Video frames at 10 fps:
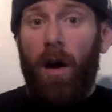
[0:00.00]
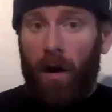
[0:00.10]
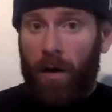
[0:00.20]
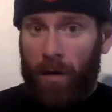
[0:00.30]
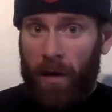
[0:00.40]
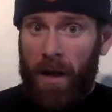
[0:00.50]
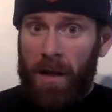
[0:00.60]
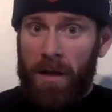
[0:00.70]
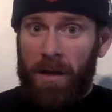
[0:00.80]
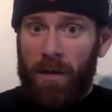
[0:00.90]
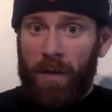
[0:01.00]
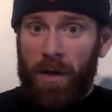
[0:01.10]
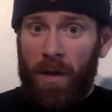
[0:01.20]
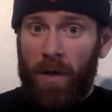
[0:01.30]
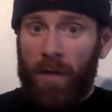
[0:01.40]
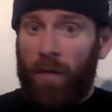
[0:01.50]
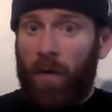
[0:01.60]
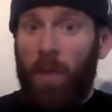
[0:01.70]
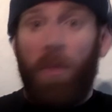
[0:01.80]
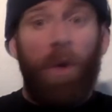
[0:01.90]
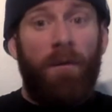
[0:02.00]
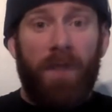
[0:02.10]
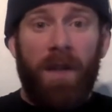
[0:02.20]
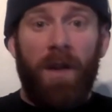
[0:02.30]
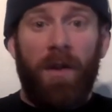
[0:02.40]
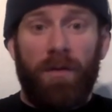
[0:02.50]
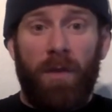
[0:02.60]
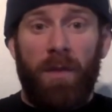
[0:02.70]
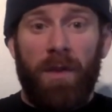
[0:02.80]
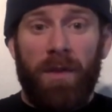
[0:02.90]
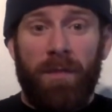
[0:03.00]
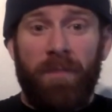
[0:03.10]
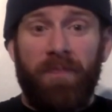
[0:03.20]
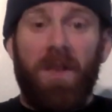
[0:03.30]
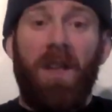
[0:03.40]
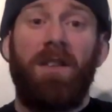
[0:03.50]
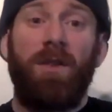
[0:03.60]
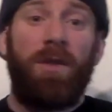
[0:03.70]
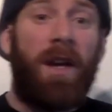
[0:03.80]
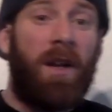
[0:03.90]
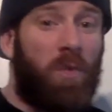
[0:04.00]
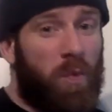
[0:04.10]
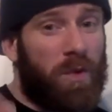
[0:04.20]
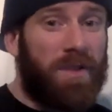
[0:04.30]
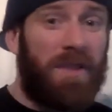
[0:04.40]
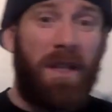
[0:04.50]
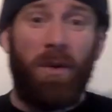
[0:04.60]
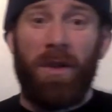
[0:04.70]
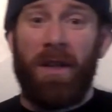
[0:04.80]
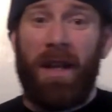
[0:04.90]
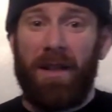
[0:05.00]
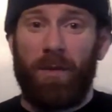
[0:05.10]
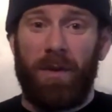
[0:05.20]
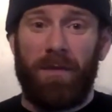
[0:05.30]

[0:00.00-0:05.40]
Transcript: on any of these windows for more videos from us. Until then, we'll see you on the next one.